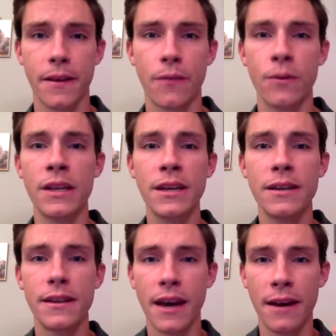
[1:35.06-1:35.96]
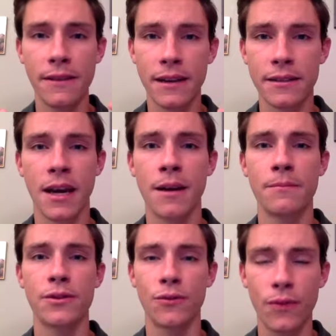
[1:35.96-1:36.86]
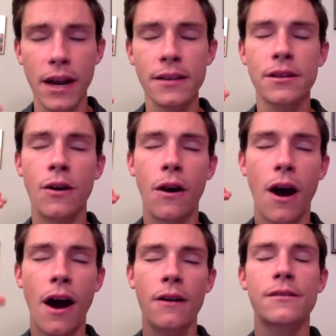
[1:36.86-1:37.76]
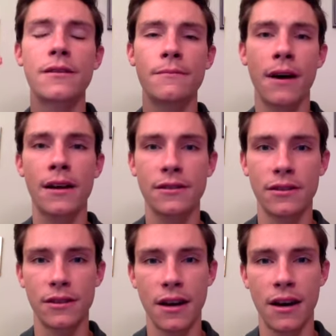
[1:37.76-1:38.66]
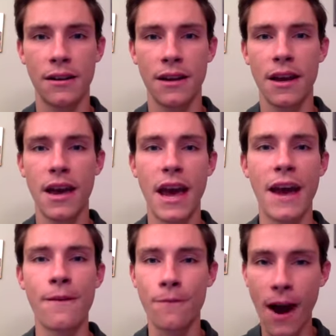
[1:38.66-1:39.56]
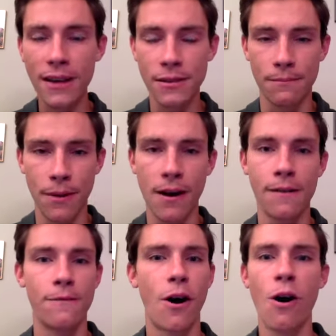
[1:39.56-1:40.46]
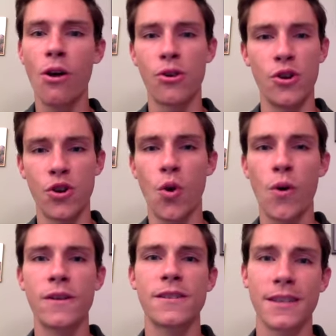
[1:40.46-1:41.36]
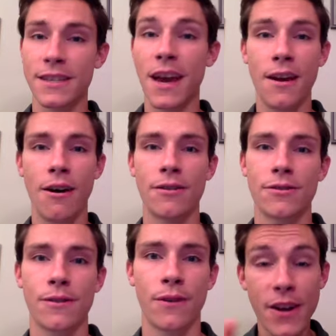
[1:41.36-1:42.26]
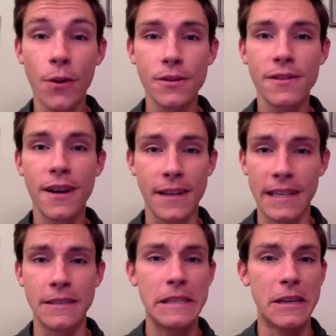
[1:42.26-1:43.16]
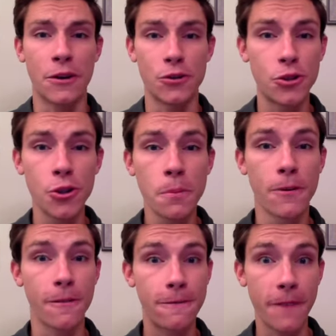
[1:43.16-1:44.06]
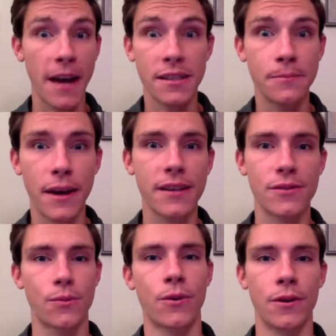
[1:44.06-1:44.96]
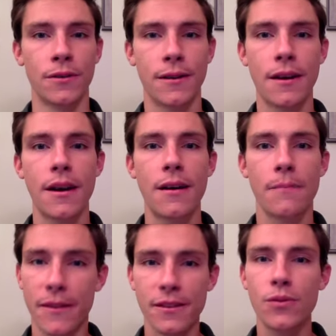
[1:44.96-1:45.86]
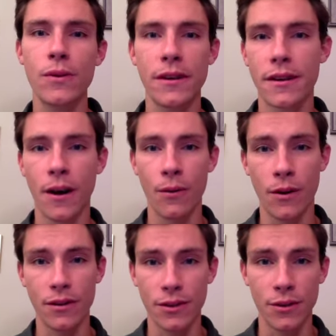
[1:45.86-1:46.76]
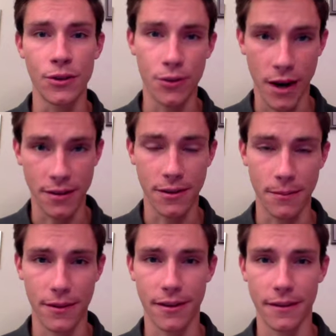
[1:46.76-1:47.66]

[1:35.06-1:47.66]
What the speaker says: We need to have that time to raise our hearts and minds to God and rise above all the noise and chaos. I know it's not easy in our super fast-paced world, but this week I want you to try something.